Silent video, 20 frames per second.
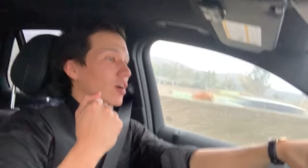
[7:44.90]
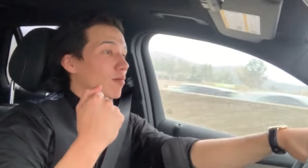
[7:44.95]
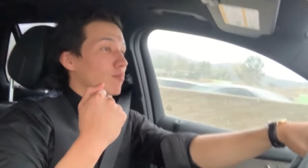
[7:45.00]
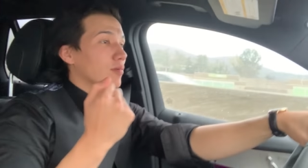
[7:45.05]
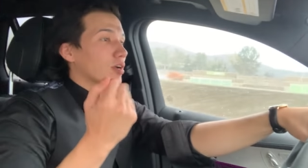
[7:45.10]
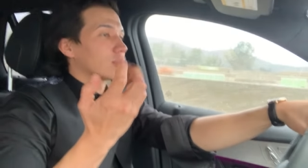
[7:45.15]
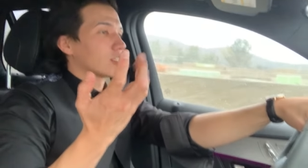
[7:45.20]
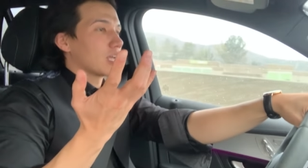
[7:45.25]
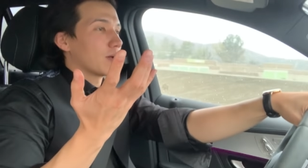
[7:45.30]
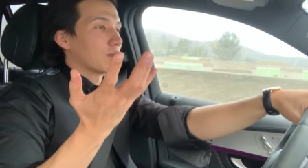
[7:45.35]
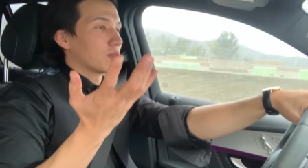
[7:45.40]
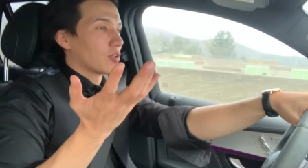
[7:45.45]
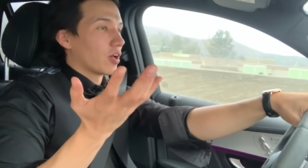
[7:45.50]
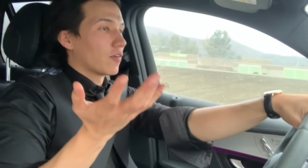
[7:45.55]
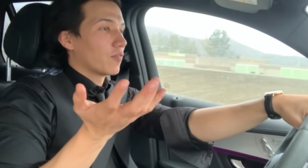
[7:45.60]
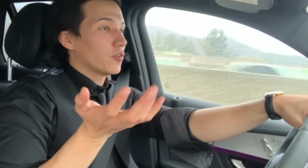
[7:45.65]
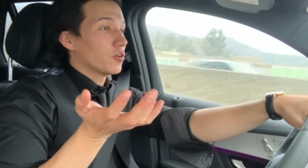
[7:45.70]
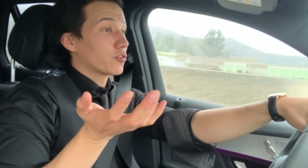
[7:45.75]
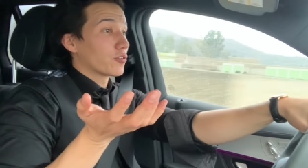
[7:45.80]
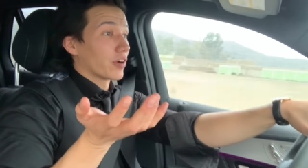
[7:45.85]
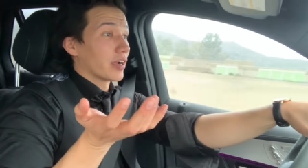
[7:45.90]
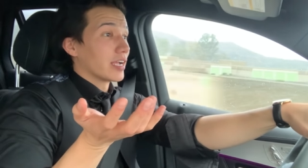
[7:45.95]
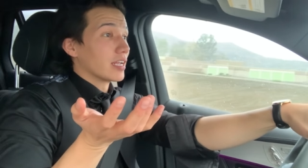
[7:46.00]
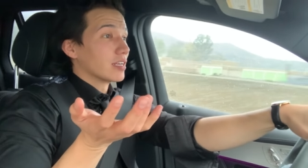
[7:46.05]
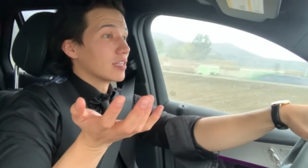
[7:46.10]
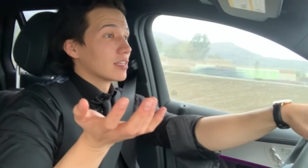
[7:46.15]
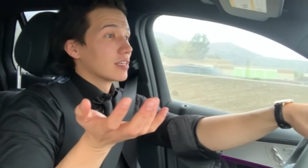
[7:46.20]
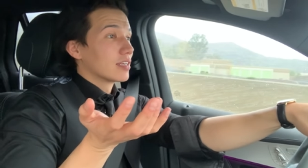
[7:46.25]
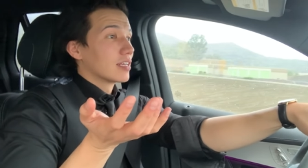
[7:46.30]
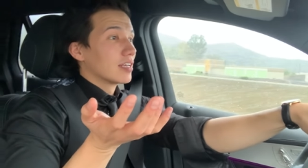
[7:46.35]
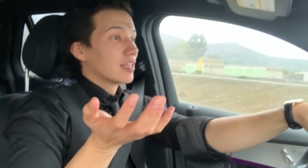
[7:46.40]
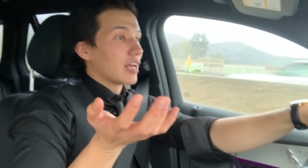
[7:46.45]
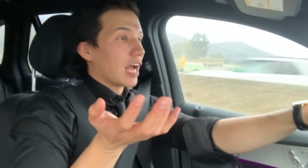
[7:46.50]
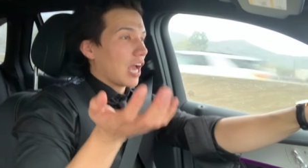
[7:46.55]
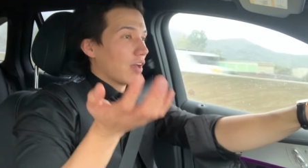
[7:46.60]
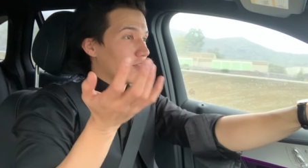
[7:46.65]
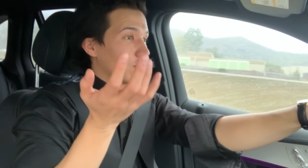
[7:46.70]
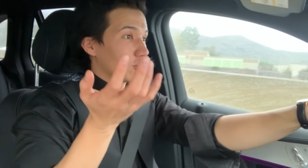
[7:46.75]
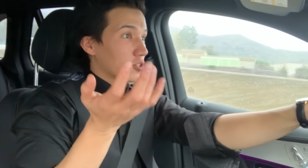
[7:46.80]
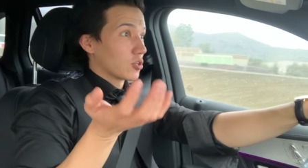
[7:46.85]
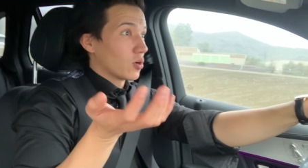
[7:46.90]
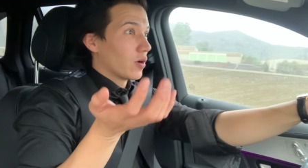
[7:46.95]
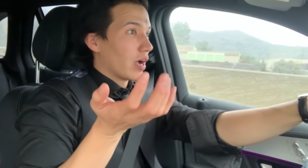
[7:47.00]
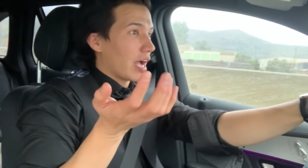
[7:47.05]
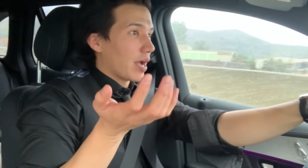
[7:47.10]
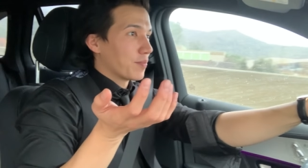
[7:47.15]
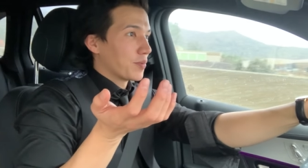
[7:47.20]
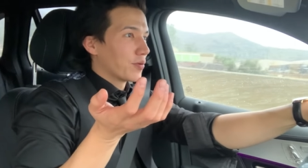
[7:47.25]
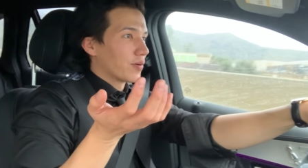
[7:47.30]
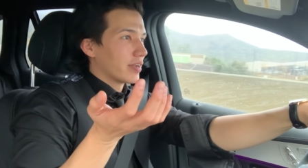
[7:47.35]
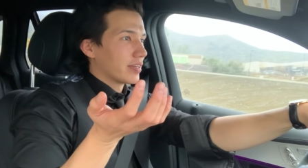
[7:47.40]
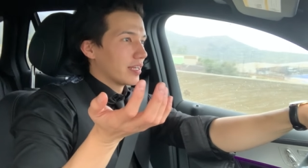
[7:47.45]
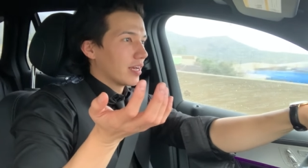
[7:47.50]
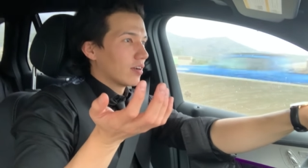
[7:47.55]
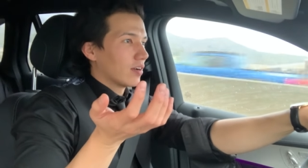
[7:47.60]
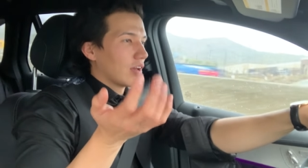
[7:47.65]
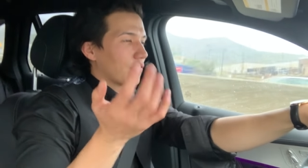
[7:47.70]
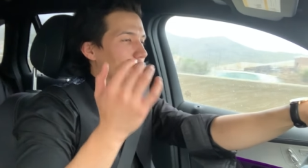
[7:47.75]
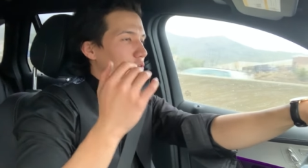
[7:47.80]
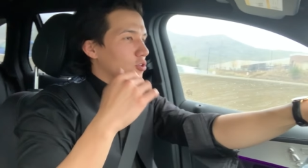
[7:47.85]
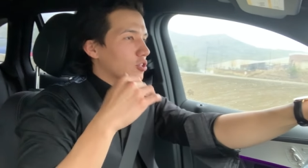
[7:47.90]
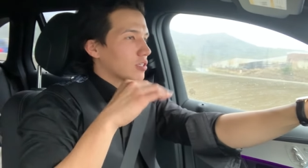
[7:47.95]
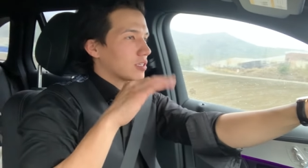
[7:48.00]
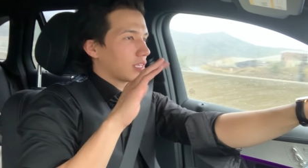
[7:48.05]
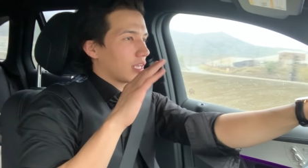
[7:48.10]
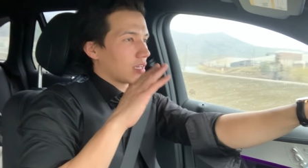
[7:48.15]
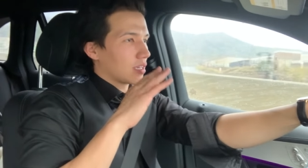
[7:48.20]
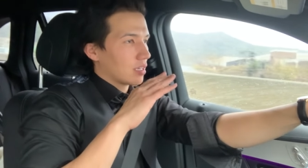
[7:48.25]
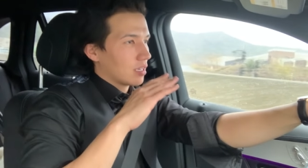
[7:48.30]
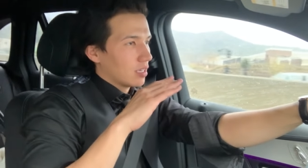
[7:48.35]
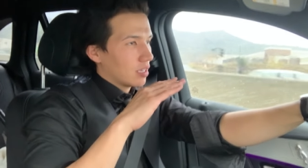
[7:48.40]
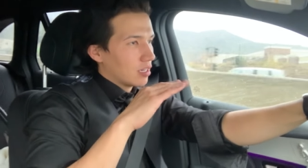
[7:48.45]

I'm on top of it. I feel great. I feel so happy right now. I feel just like